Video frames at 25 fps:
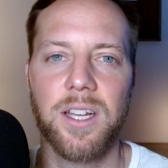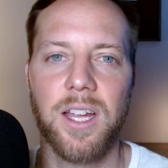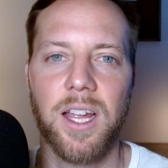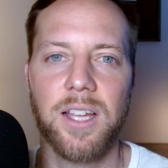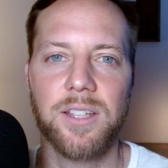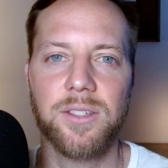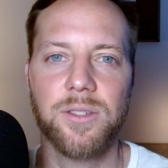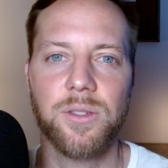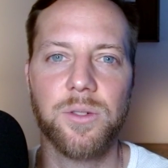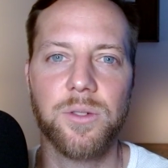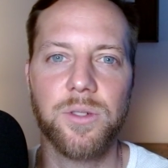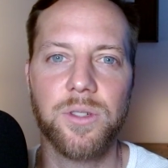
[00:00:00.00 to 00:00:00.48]

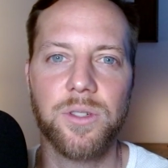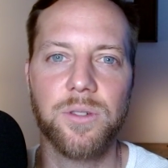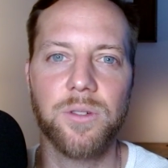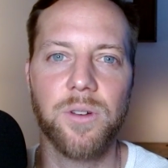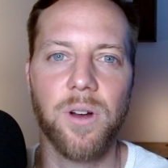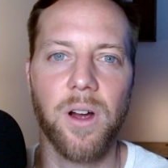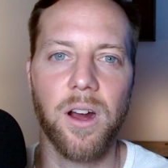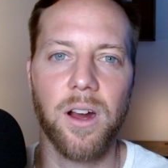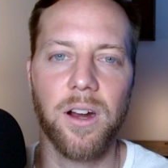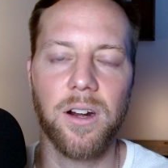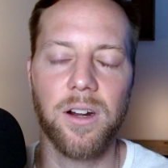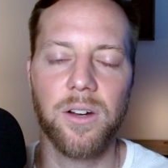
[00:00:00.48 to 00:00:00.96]
as who
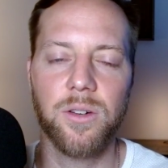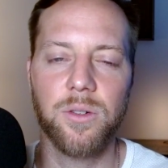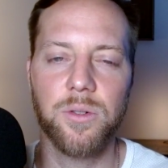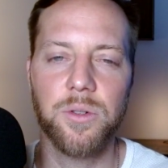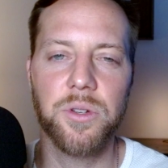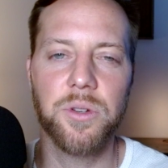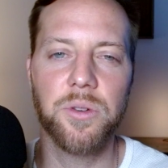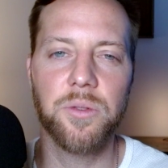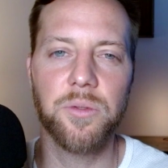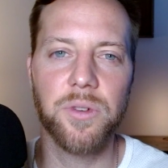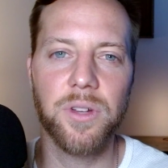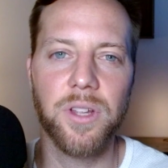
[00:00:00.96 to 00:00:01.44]
you are, who
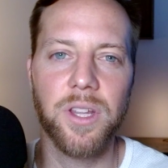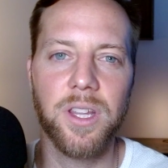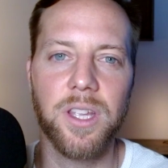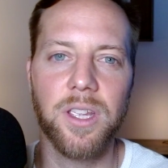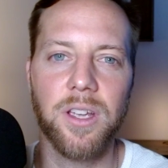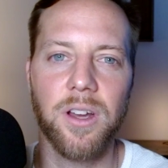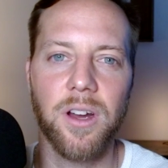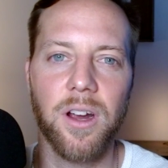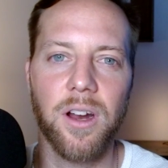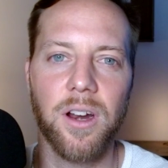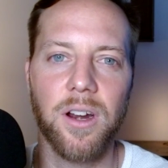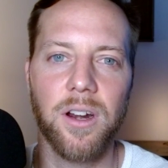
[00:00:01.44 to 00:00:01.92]
you
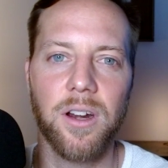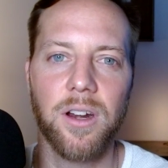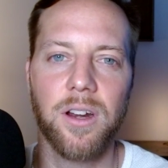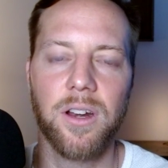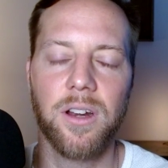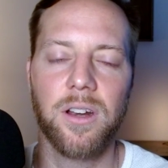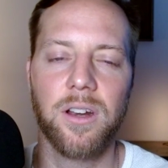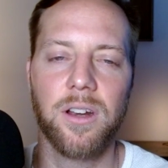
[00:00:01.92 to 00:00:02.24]
really are.